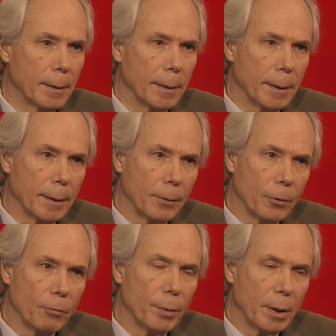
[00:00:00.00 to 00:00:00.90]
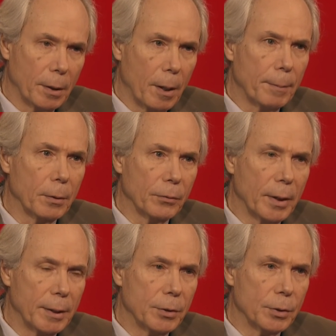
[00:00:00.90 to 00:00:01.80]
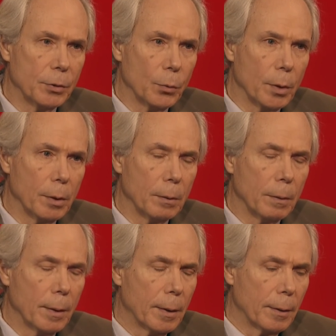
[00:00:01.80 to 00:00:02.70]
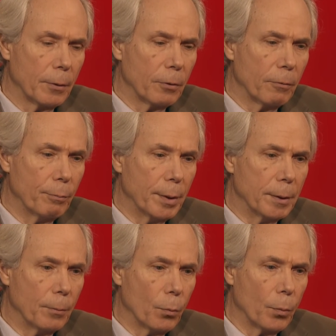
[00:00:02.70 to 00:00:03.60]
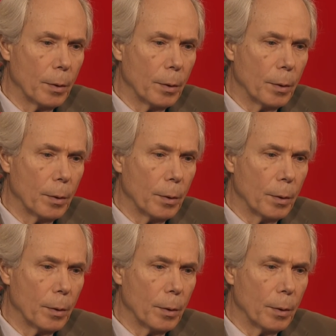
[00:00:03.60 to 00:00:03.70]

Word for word: And there have been a number of cases where there have been,